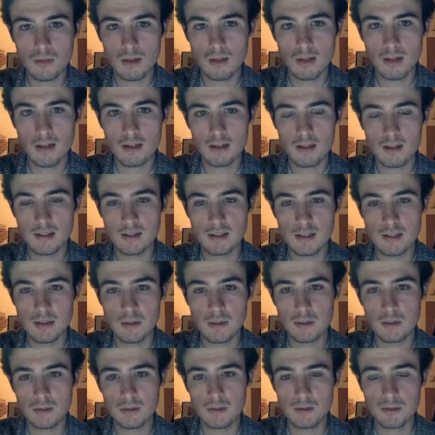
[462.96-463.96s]
he's now
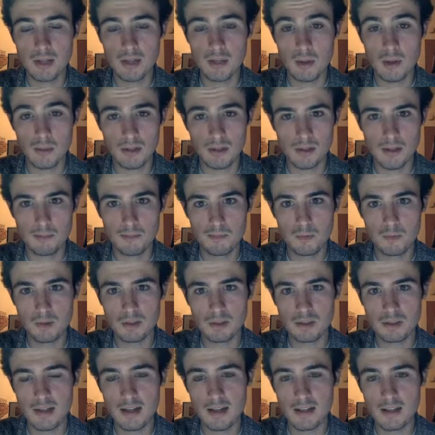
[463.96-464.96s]
able to take my bishop,
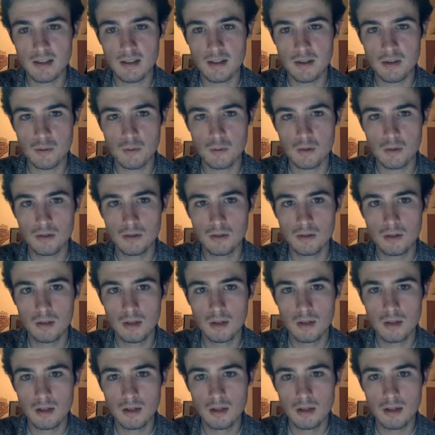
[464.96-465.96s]
which is not the end of the world.
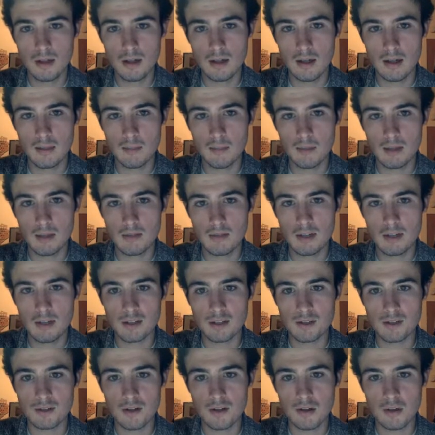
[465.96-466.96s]
I've got a
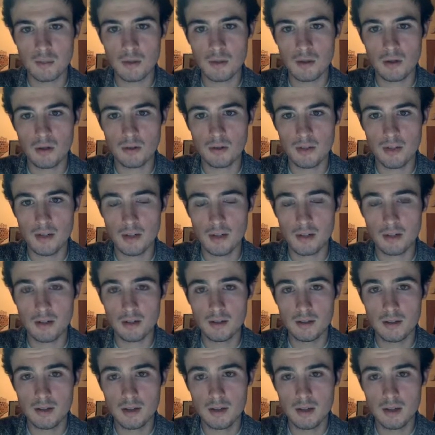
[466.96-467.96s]
strong pawn right here.
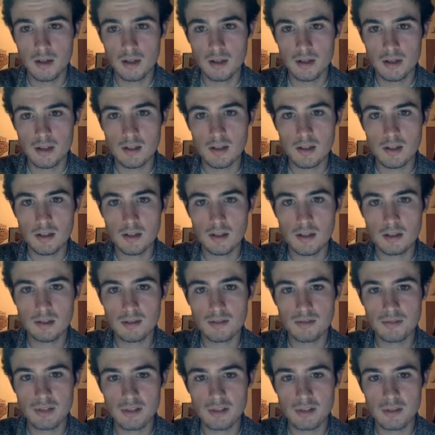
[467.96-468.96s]
He
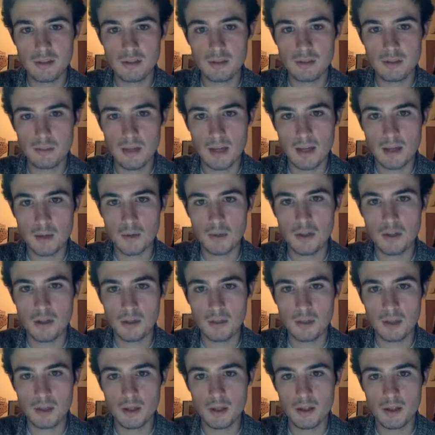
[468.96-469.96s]
defends my queen
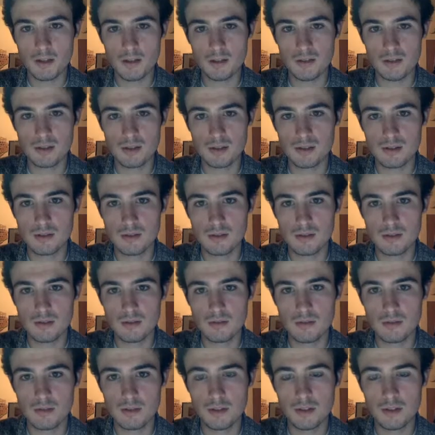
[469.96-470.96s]
coming in here to this
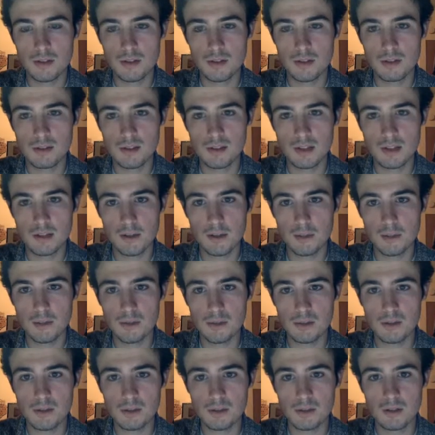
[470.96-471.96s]
very scary
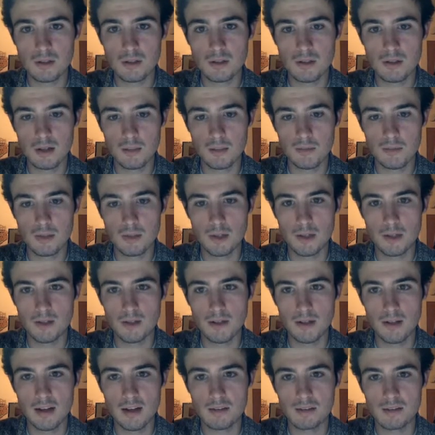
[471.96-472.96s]
position right here
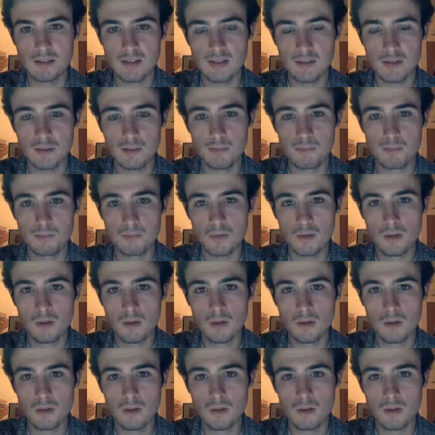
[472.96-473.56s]
on f7.